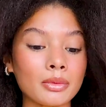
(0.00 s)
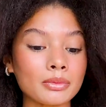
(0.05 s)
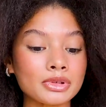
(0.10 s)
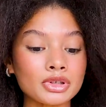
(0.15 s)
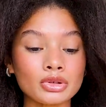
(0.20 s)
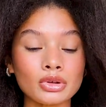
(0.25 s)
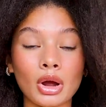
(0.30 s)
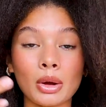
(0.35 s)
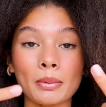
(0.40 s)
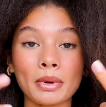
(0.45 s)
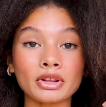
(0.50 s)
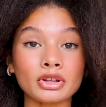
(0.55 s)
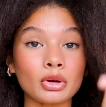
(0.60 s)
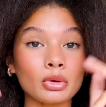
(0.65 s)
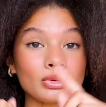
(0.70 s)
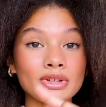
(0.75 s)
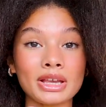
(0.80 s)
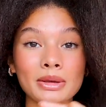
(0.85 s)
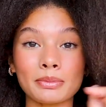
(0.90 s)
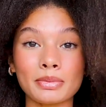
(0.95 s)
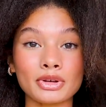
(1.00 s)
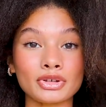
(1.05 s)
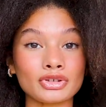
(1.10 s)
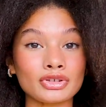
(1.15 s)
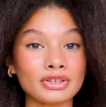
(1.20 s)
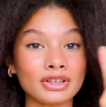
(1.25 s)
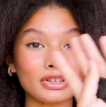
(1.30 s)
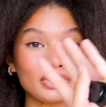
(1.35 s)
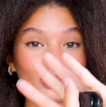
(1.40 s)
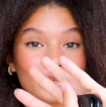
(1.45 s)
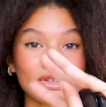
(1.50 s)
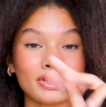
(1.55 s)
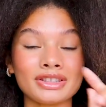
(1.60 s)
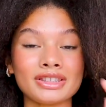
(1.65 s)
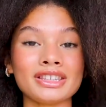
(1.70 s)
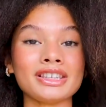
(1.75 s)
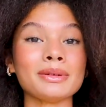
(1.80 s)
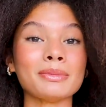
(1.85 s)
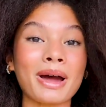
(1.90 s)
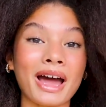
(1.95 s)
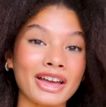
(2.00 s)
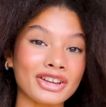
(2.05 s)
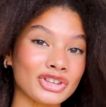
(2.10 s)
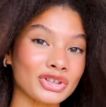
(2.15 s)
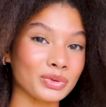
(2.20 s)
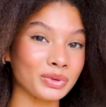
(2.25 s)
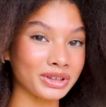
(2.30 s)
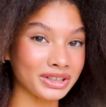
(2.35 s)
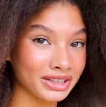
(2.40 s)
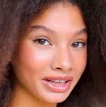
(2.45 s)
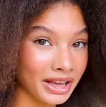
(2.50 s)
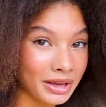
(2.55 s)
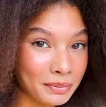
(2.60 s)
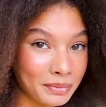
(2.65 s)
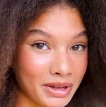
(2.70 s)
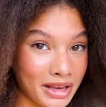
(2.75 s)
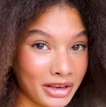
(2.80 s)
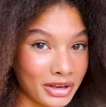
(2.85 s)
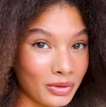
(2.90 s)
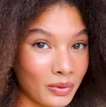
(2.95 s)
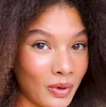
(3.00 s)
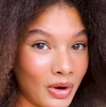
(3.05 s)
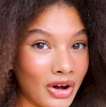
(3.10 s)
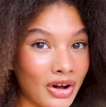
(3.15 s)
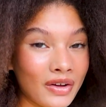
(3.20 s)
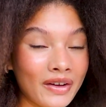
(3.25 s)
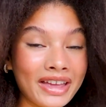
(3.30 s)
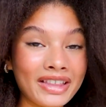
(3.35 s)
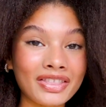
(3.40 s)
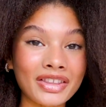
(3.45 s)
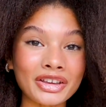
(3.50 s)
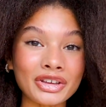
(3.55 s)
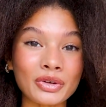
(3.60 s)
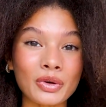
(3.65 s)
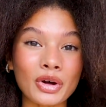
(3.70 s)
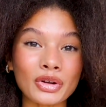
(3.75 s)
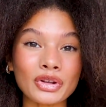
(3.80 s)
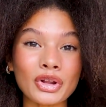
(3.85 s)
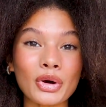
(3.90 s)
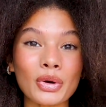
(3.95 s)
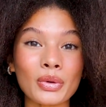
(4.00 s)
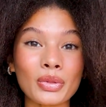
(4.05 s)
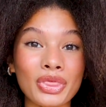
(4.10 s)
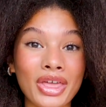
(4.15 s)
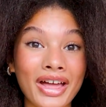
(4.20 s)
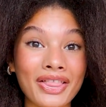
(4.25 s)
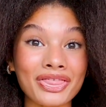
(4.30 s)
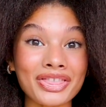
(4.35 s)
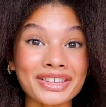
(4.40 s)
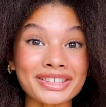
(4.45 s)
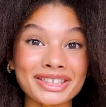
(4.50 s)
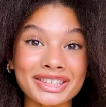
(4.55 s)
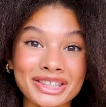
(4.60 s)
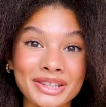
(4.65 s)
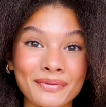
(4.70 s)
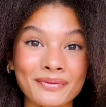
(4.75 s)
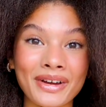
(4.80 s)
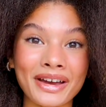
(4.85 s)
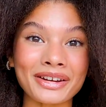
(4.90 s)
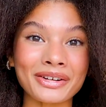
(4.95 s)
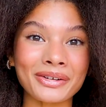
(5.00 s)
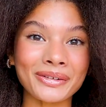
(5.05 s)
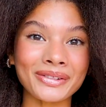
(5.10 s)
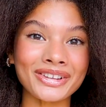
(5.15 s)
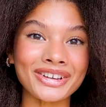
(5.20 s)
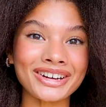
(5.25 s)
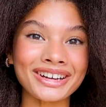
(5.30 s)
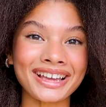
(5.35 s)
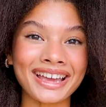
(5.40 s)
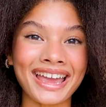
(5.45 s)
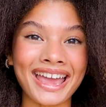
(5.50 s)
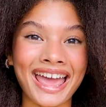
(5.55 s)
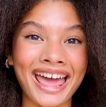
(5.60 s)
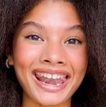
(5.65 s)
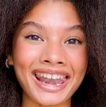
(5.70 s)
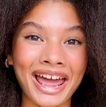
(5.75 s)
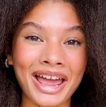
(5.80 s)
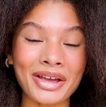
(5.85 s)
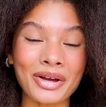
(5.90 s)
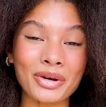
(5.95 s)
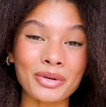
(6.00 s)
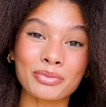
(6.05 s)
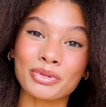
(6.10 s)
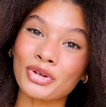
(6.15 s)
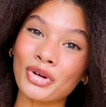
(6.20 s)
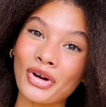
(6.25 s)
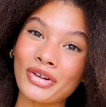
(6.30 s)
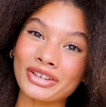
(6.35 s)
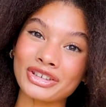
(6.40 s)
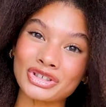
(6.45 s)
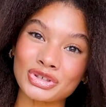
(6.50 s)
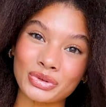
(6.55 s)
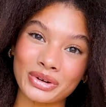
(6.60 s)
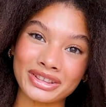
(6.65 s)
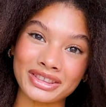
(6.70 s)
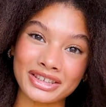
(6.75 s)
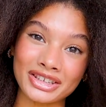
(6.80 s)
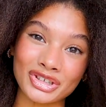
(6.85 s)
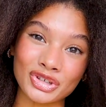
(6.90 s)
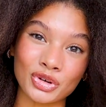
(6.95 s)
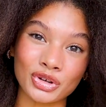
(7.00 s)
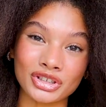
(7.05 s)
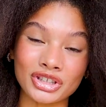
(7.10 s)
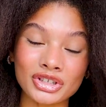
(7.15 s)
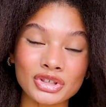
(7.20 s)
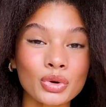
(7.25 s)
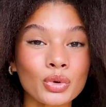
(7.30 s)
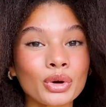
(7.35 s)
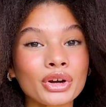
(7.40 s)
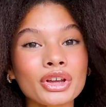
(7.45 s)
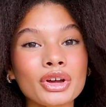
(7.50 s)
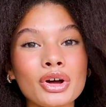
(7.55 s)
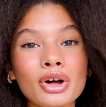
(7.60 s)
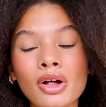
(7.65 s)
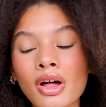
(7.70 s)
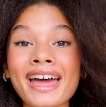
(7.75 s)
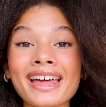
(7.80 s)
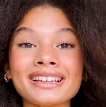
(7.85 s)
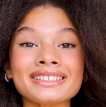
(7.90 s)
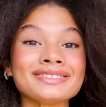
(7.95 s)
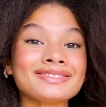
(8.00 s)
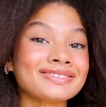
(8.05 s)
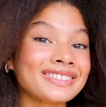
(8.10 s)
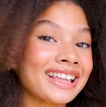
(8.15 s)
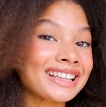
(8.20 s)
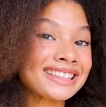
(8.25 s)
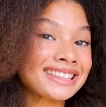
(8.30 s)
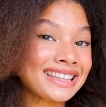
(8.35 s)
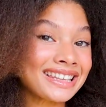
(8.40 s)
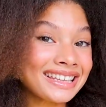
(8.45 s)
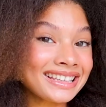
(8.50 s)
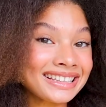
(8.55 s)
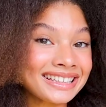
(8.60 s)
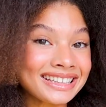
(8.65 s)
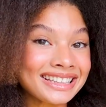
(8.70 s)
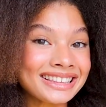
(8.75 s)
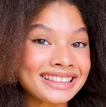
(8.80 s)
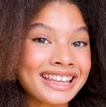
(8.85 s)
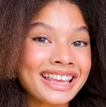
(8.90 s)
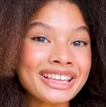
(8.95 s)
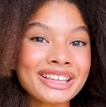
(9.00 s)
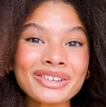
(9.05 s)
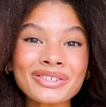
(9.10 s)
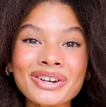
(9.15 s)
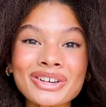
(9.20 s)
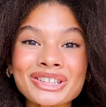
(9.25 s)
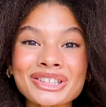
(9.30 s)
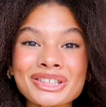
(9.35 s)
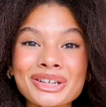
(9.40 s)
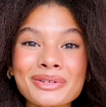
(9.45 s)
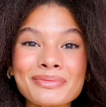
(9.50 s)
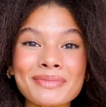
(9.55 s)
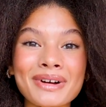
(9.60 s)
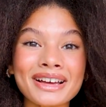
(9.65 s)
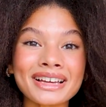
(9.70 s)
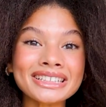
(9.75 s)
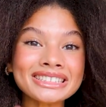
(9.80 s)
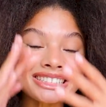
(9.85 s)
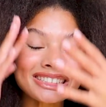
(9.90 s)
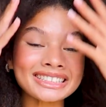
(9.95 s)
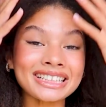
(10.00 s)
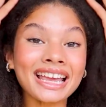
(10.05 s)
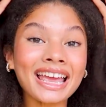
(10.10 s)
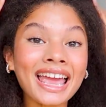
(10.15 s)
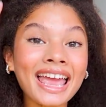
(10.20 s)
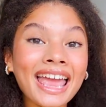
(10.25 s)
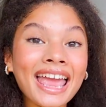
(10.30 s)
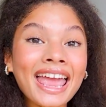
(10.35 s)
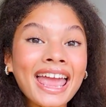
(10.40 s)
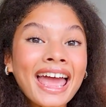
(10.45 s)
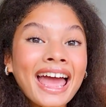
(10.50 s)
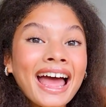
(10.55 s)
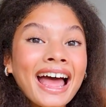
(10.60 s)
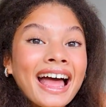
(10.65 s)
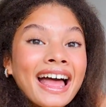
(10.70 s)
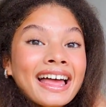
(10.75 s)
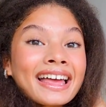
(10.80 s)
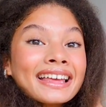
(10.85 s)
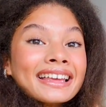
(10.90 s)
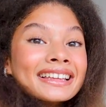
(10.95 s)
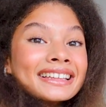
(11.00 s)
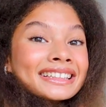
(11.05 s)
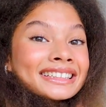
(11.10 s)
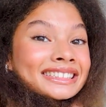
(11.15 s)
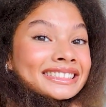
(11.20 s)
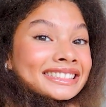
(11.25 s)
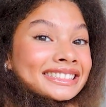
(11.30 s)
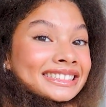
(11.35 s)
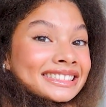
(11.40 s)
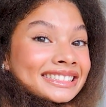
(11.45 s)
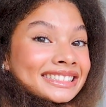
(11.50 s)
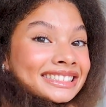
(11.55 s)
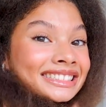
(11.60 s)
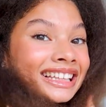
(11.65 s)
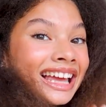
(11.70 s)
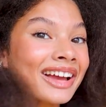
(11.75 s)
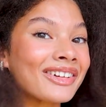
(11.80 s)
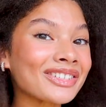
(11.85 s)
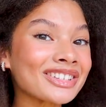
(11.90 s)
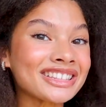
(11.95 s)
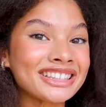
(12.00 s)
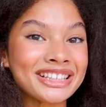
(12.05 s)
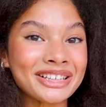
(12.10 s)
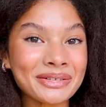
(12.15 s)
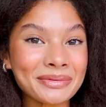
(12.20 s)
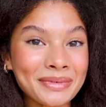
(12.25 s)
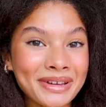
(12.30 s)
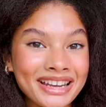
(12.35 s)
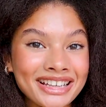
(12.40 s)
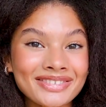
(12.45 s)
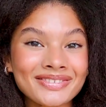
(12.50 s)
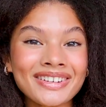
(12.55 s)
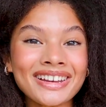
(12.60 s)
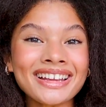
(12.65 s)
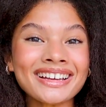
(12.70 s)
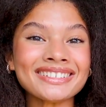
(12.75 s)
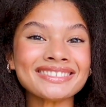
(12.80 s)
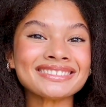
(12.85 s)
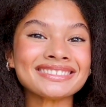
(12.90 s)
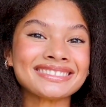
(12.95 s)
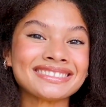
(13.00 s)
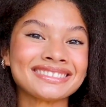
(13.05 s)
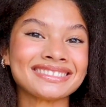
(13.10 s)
So now I'm about to go take pictures, as you can see, but I just wanted to update you all and let you all know that this is the final look, and I hope you all enjoyed this short tutorial. That's it. Thank you all so much, and I will see you in my next video.